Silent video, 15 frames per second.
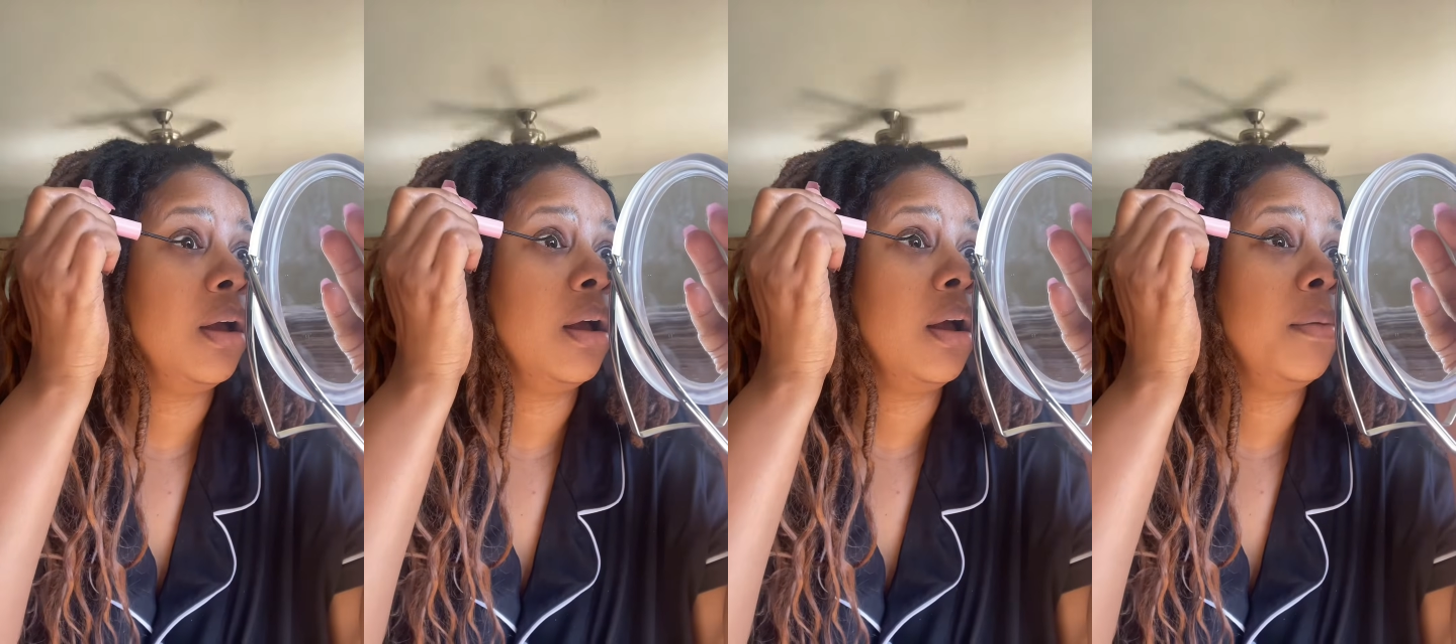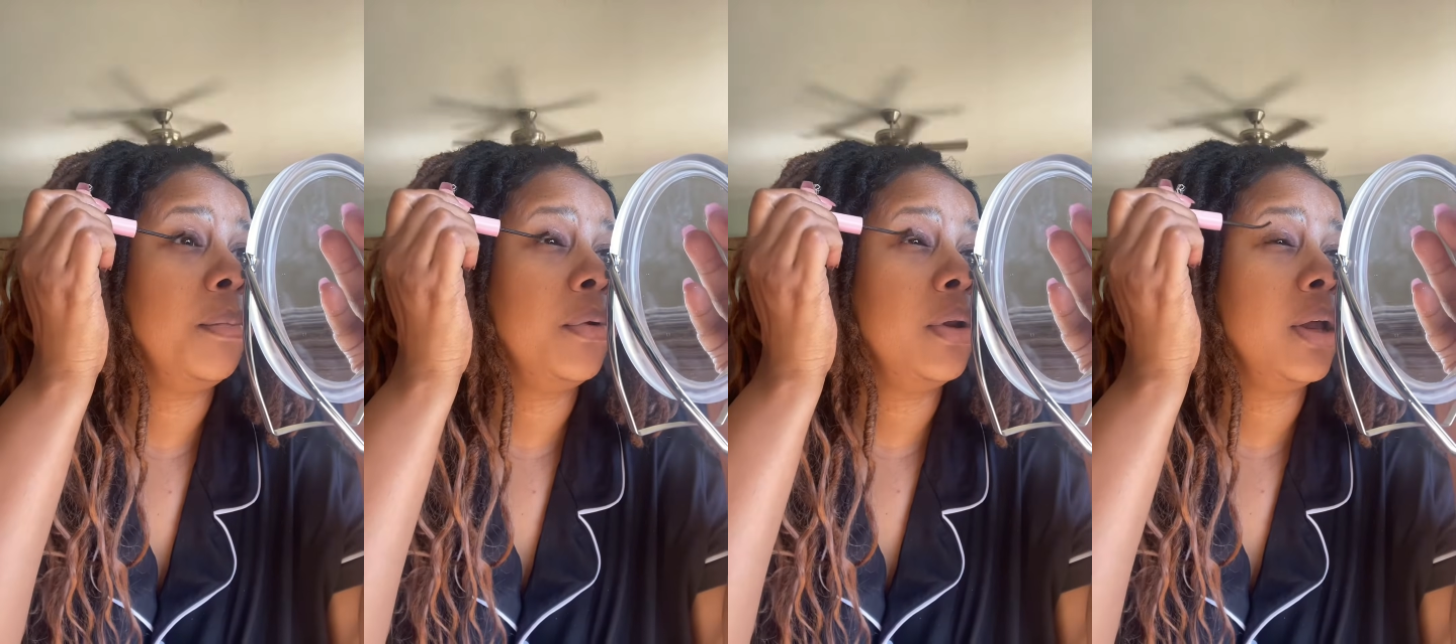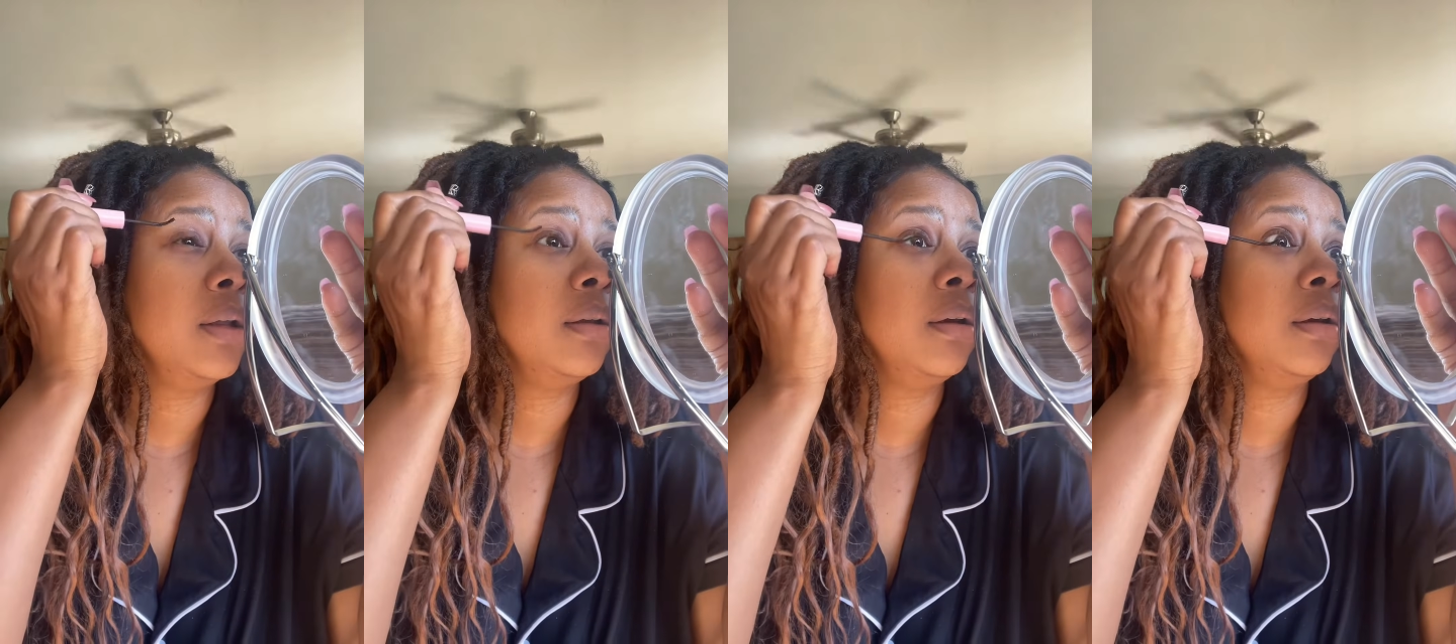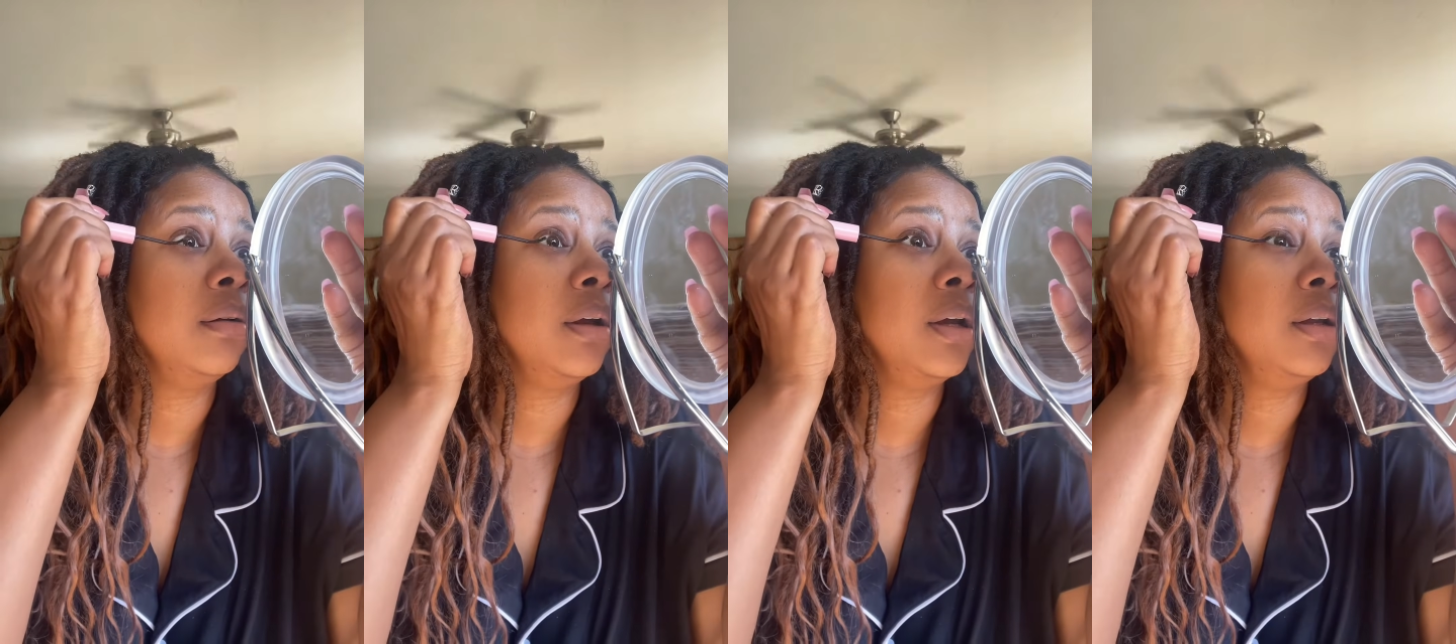I put that
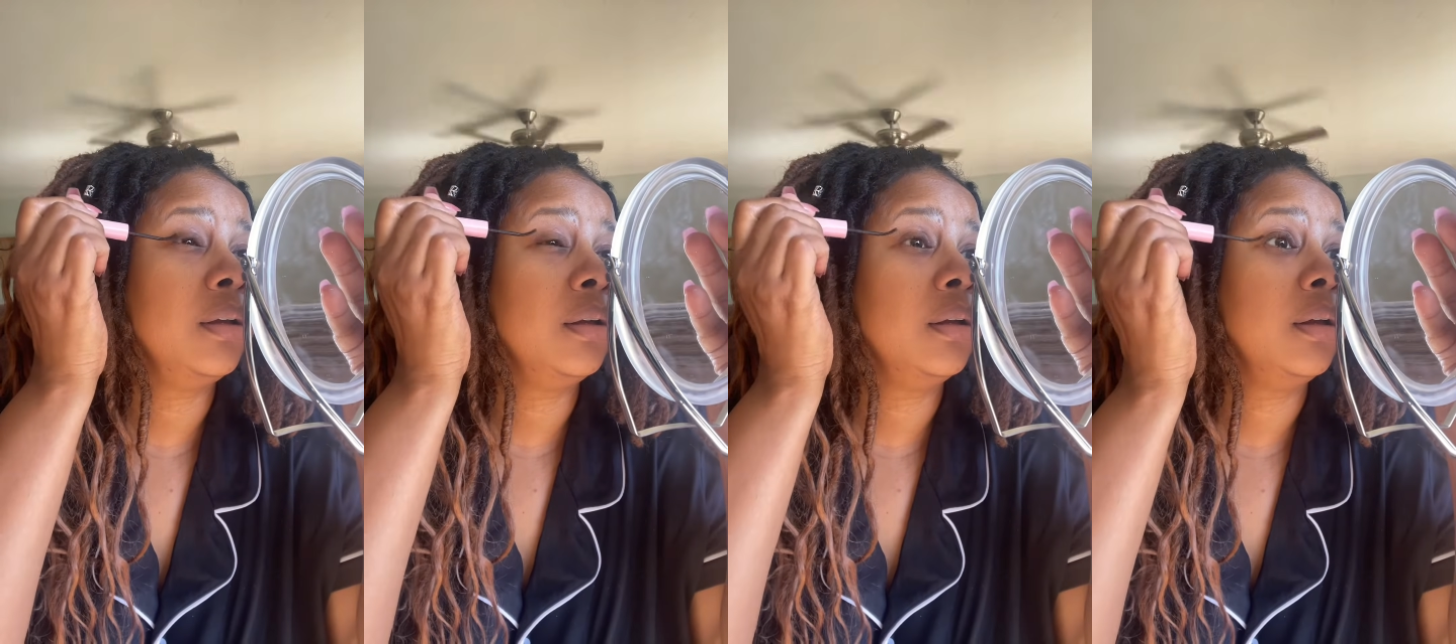on, right?